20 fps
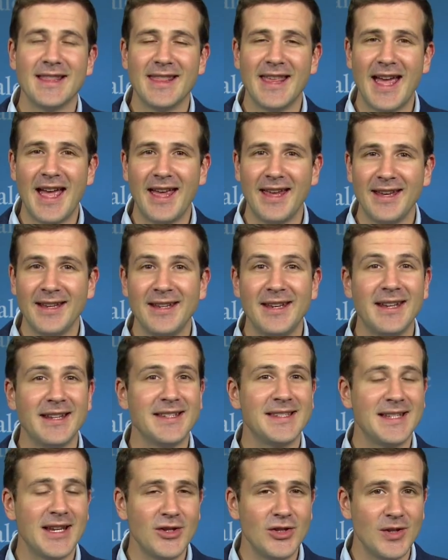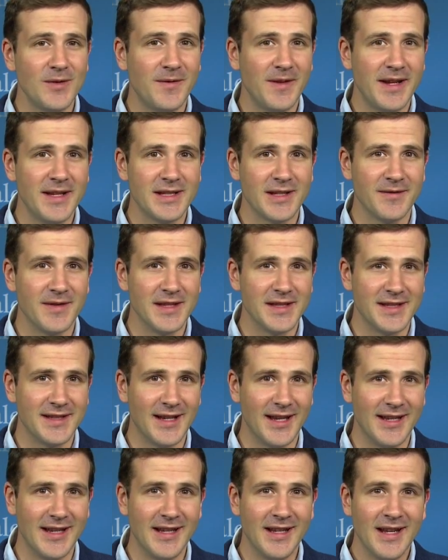that in an extension phase of the
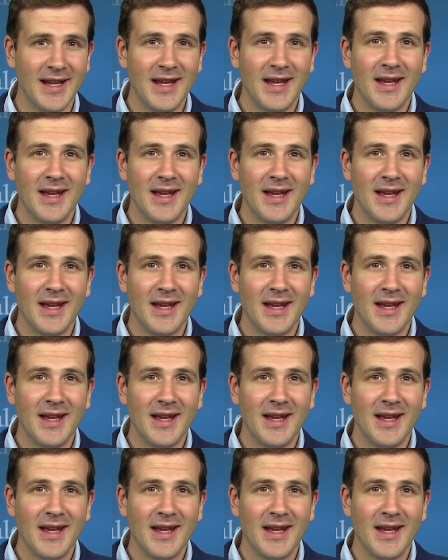study,